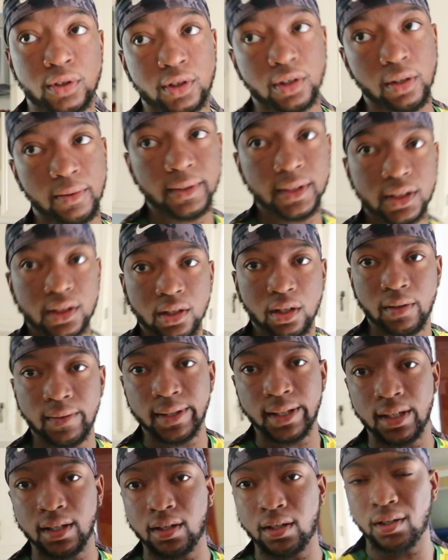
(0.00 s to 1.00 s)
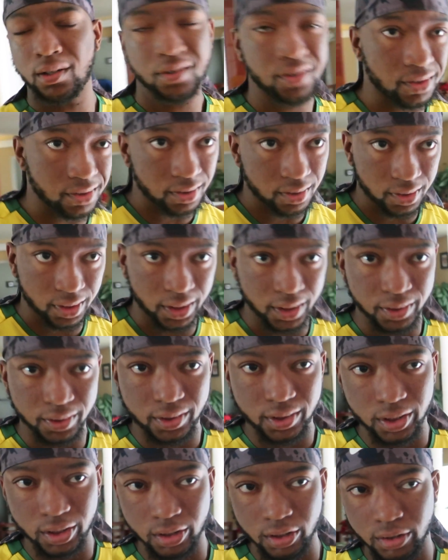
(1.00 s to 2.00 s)
So what's going on
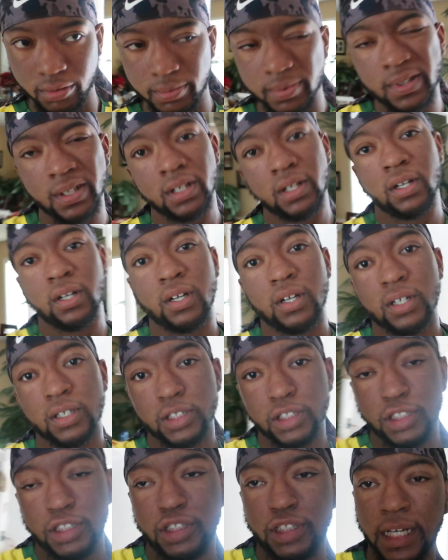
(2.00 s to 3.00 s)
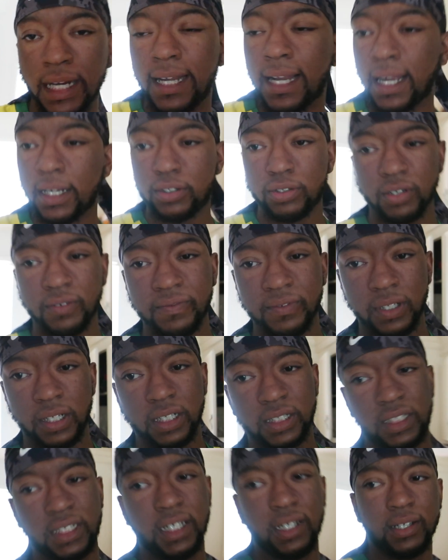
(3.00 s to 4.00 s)
YouTube? J Nytro
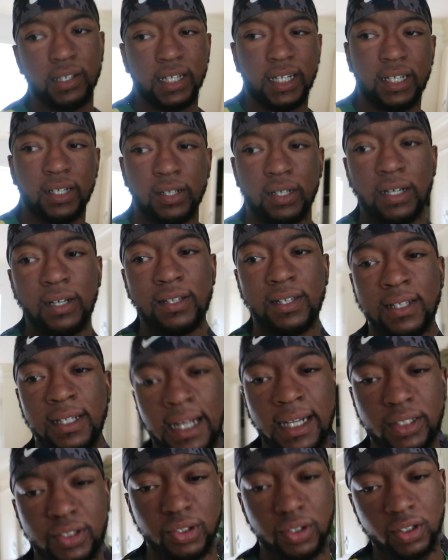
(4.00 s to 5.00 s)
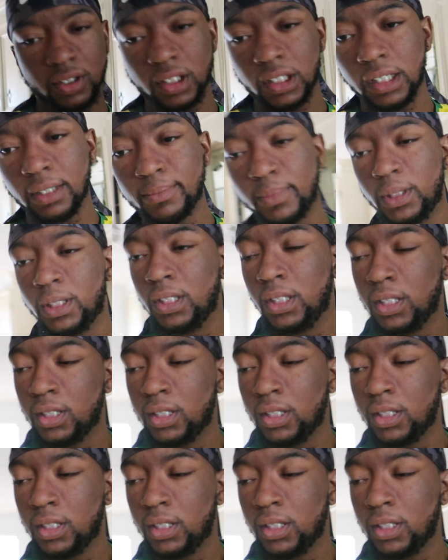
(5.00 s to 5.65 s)
Vlogs here, leader of the Nytro Club.